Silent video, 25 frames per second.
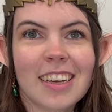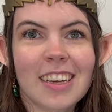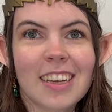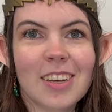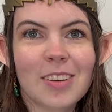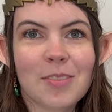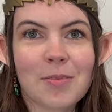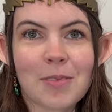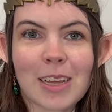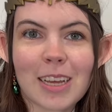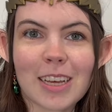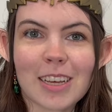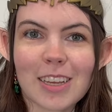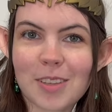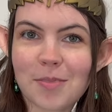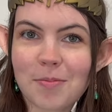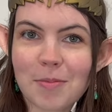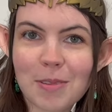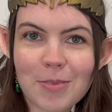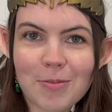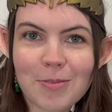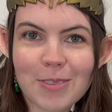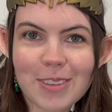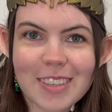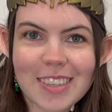my
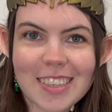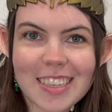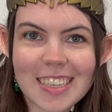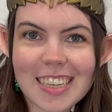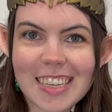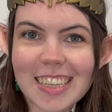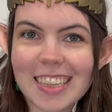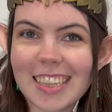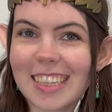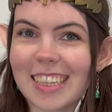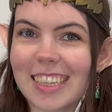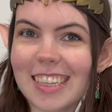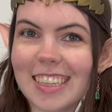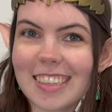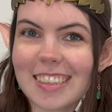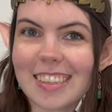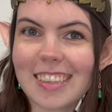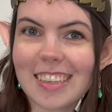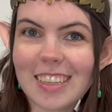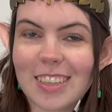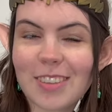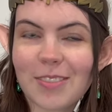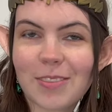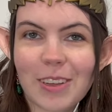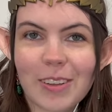husband was saying that it's
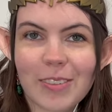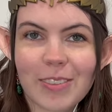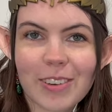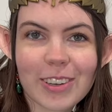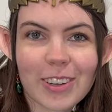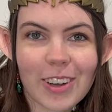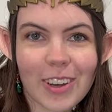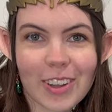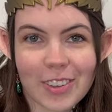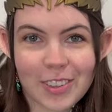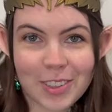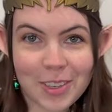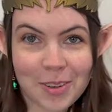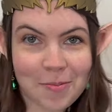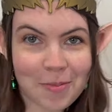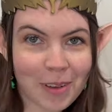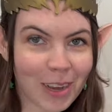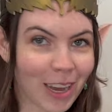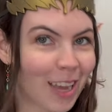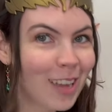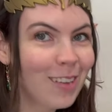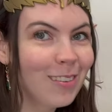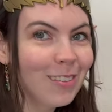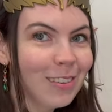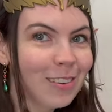his favorite costume
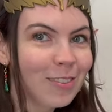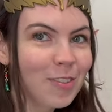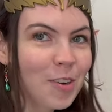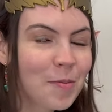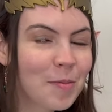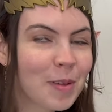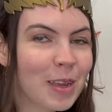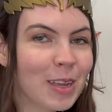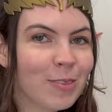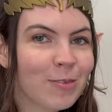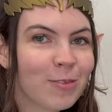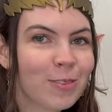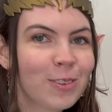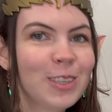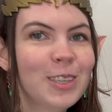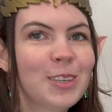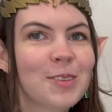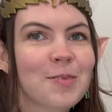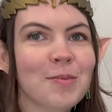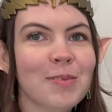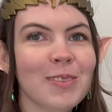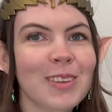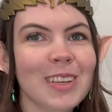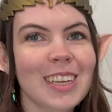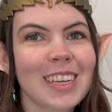I have ever made for
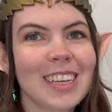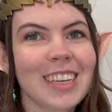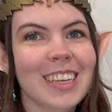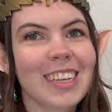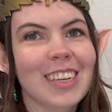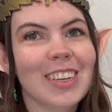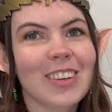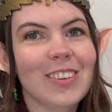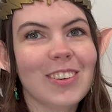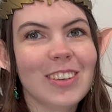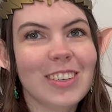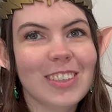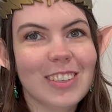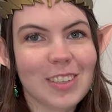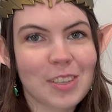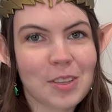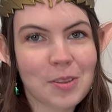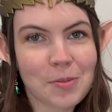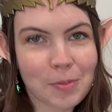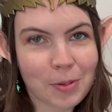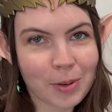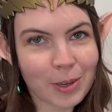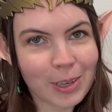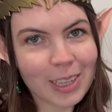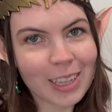him, which is a
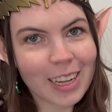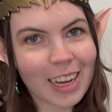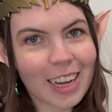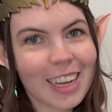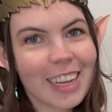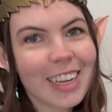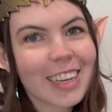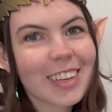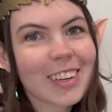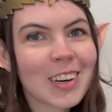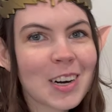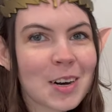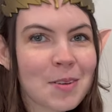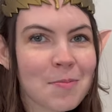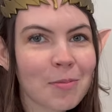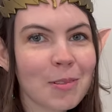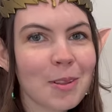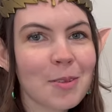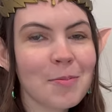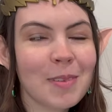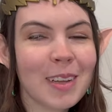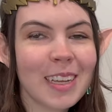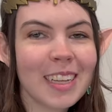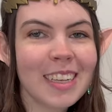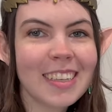pretty high
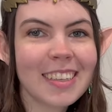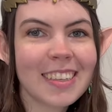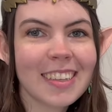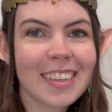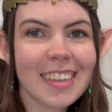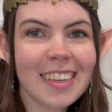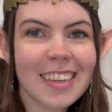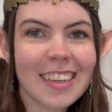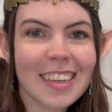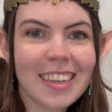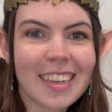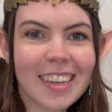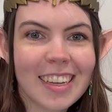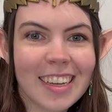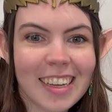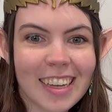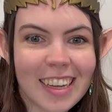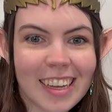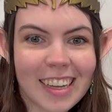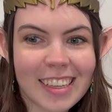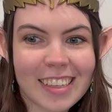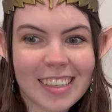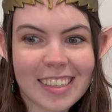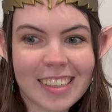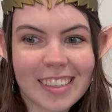compliment.
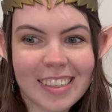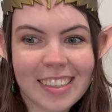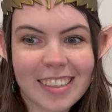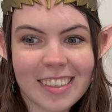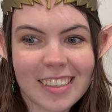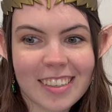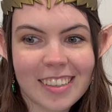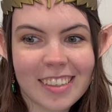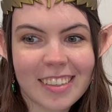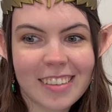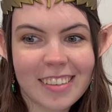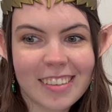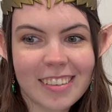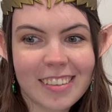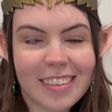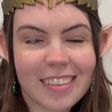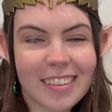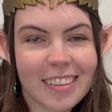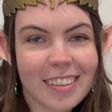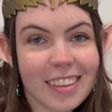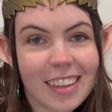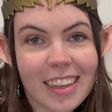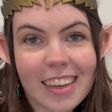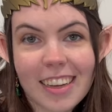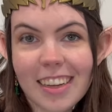And
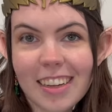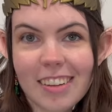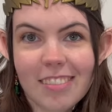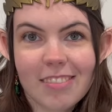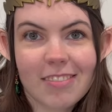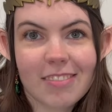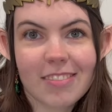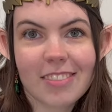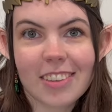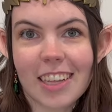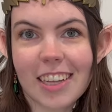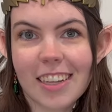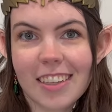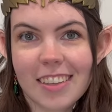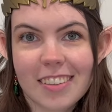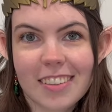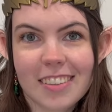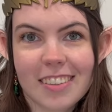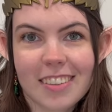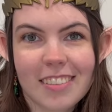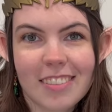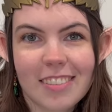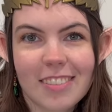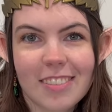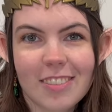yeah,
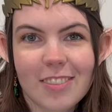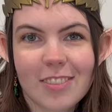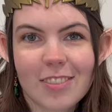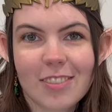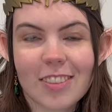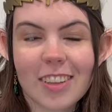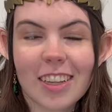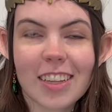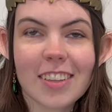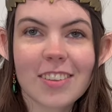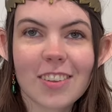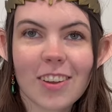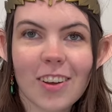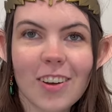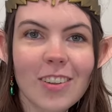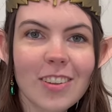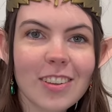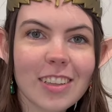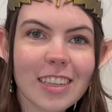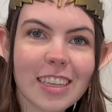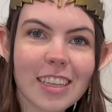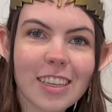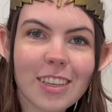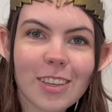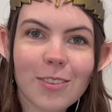that's all.
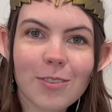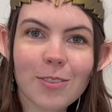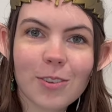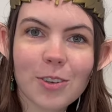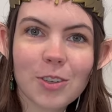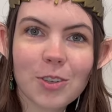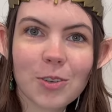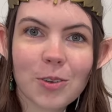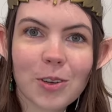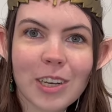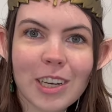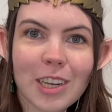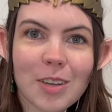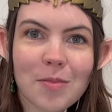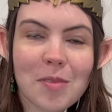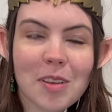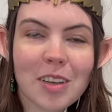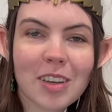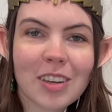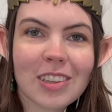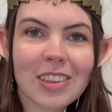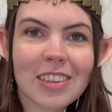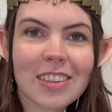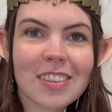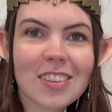Thank you for joining me
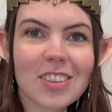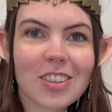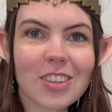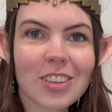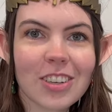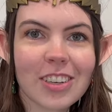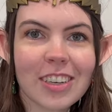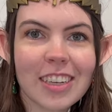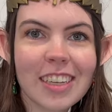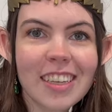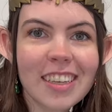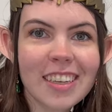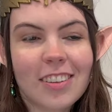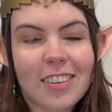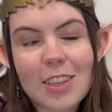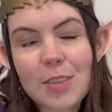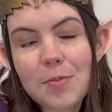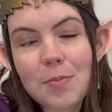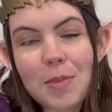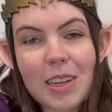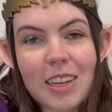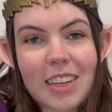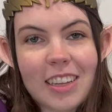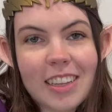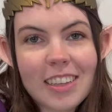on this journey,
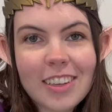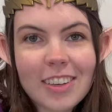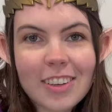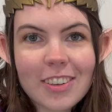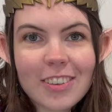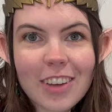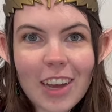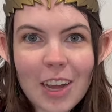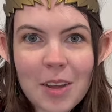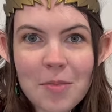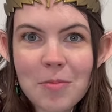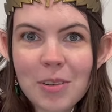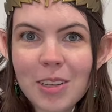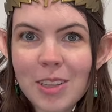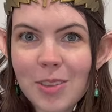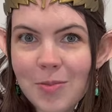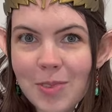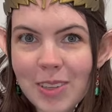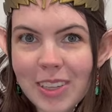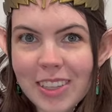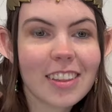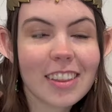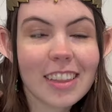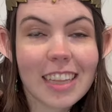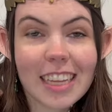spending your time with
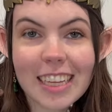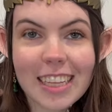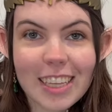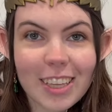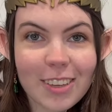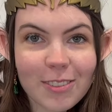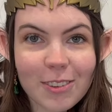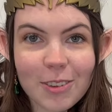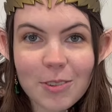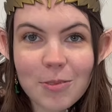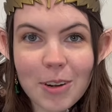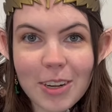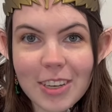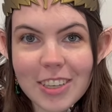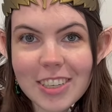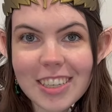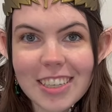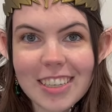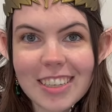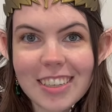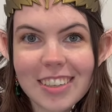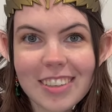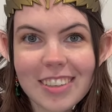me. Thank you for watching.